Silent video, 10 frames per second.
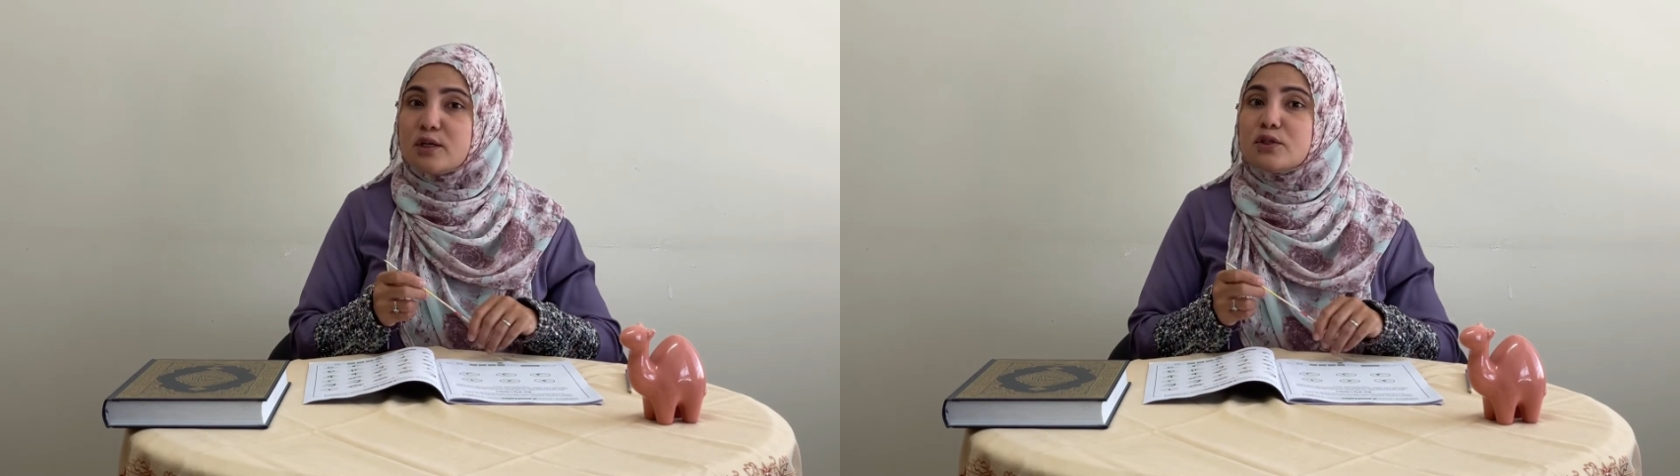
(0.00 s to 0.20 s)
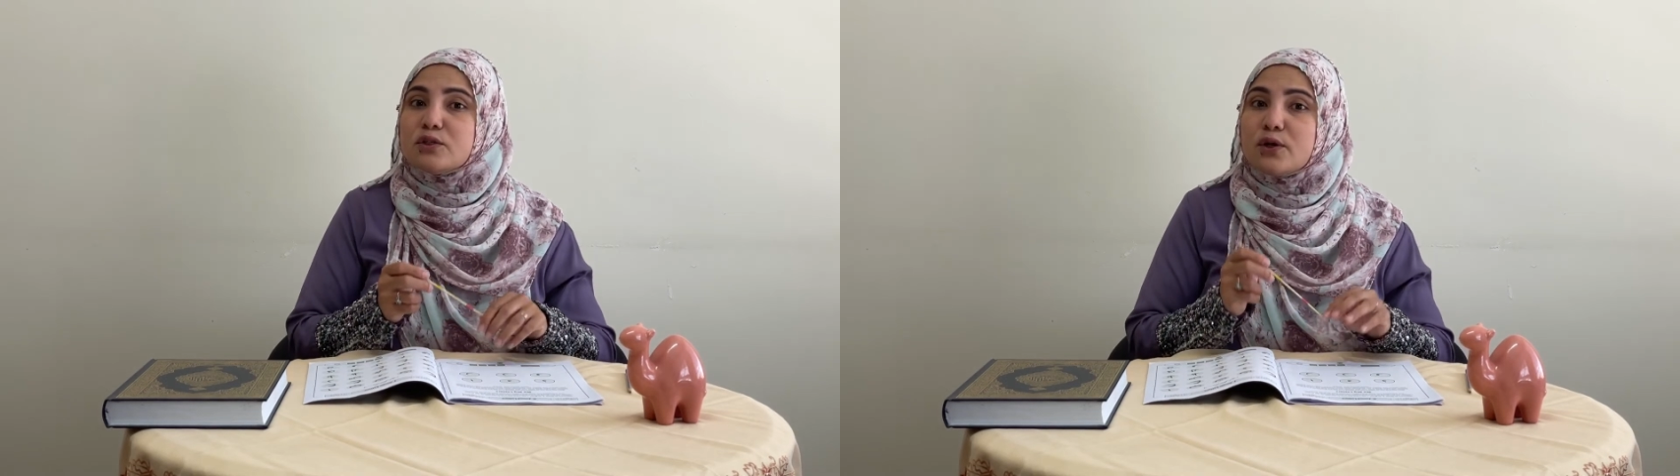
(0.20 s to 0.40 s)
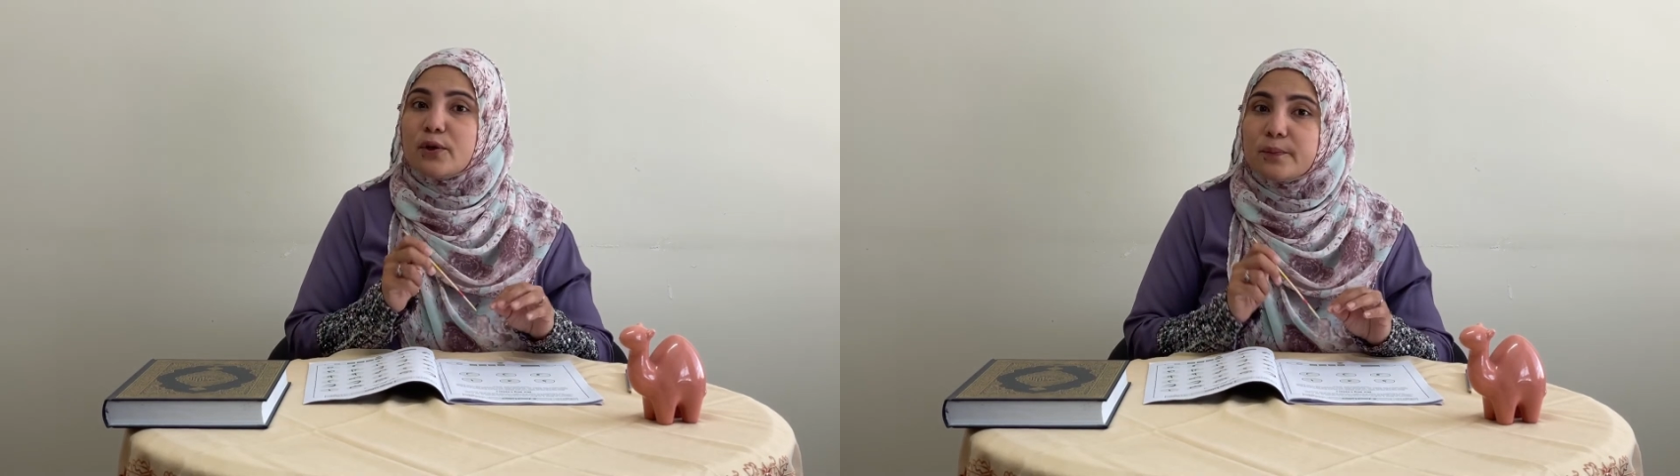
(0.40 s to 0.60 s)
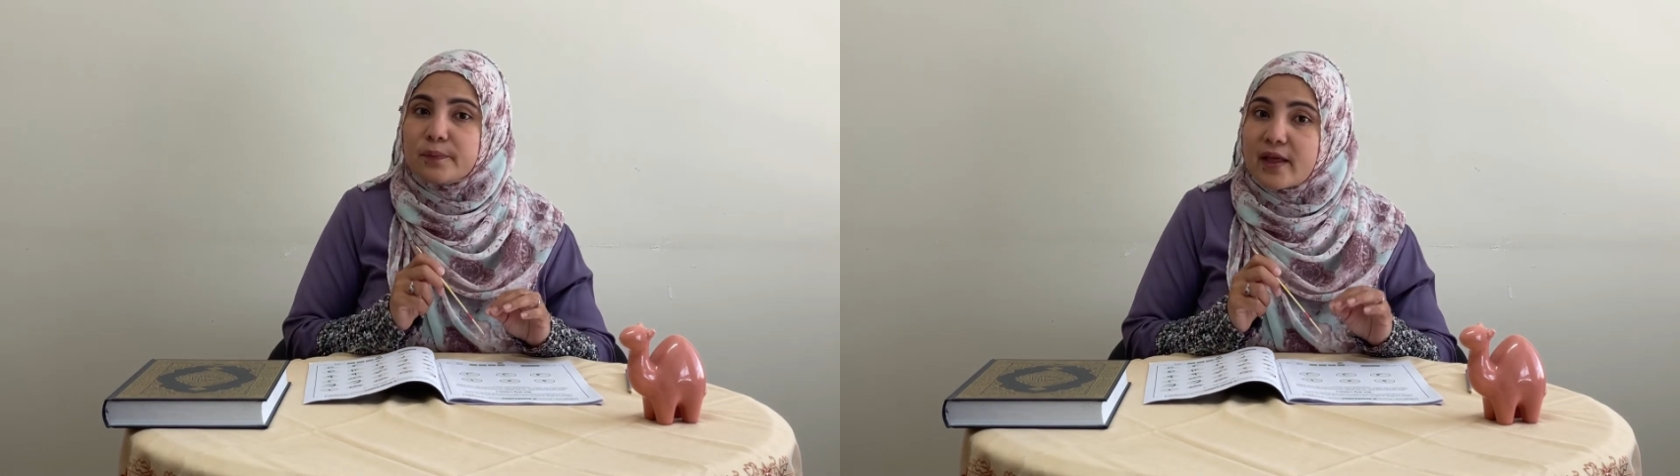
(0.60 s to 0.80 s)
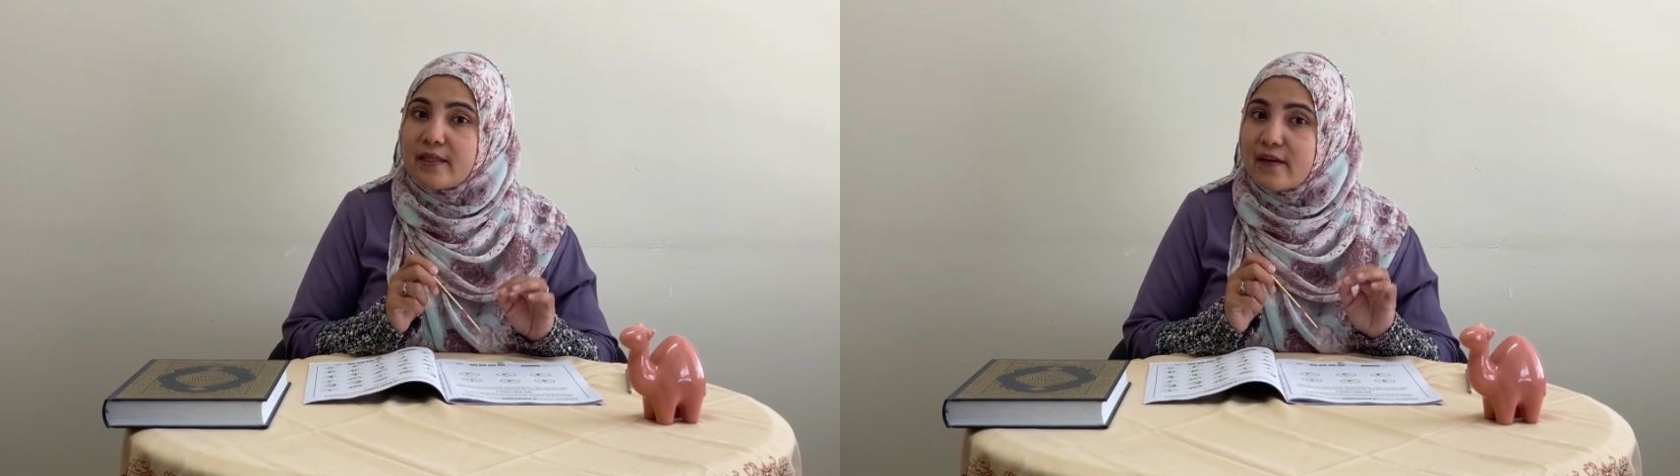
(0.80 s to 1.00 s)
So
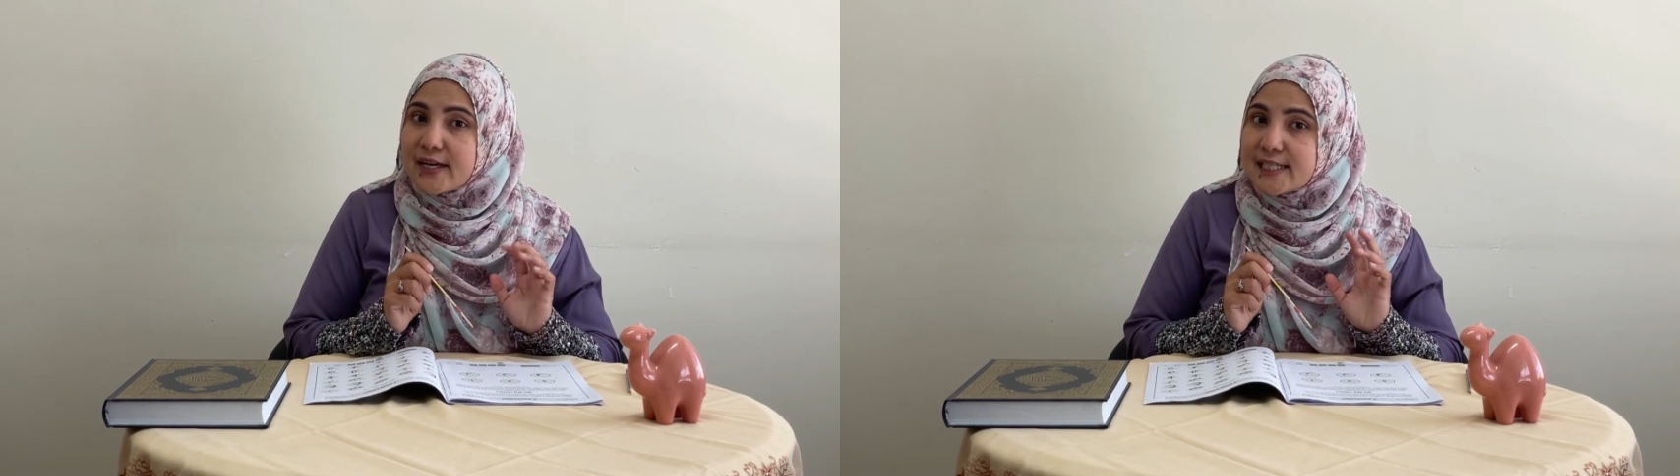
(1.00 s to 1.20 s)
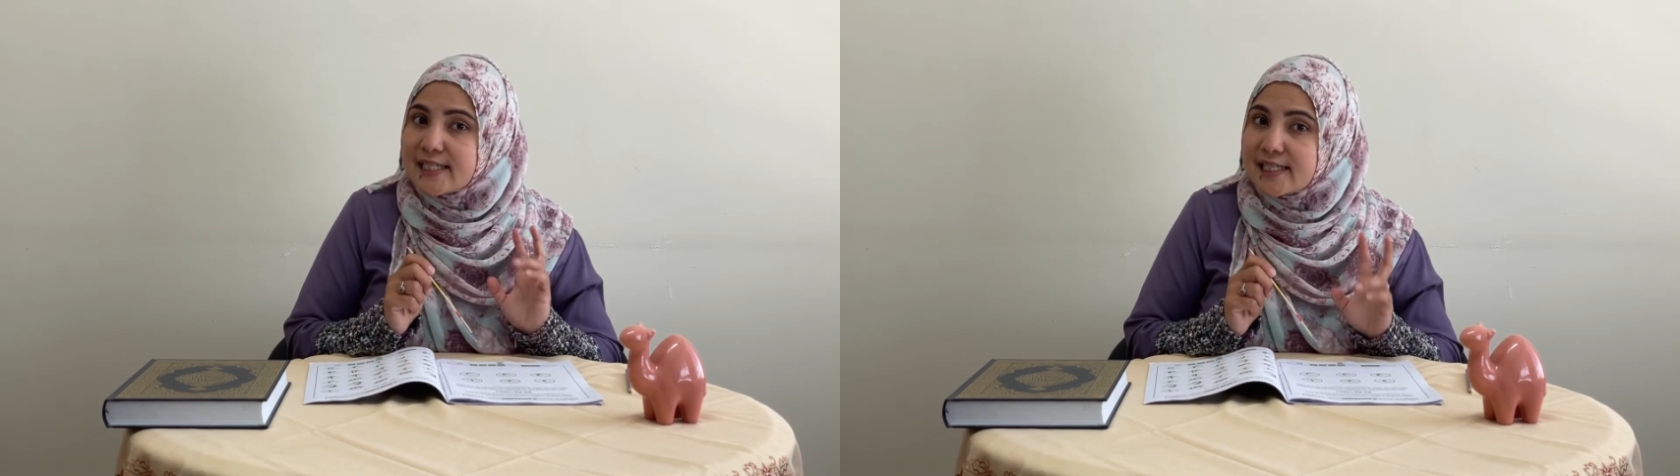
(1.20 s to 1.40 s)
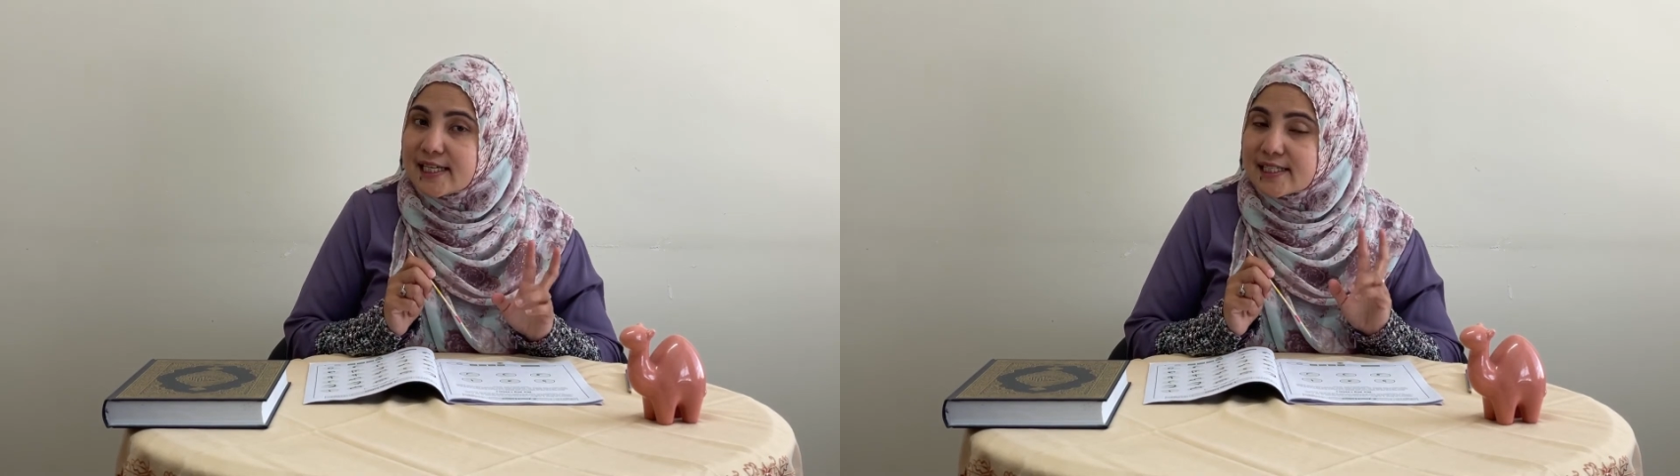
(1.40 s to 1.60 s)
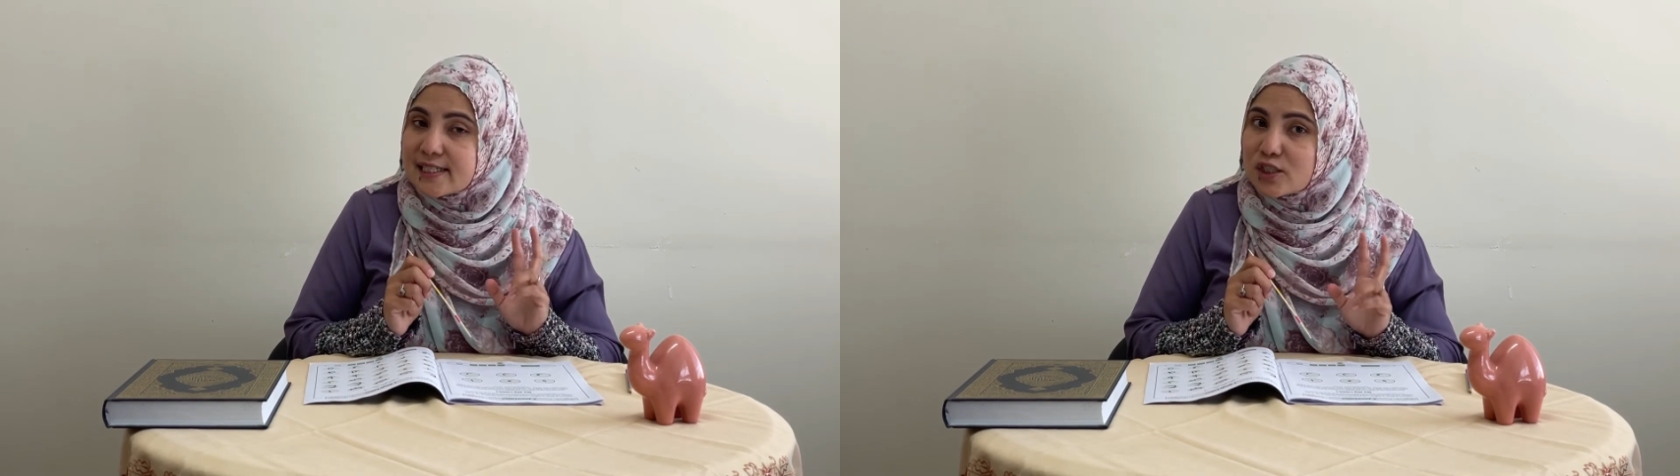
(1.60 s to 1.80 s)
there are 6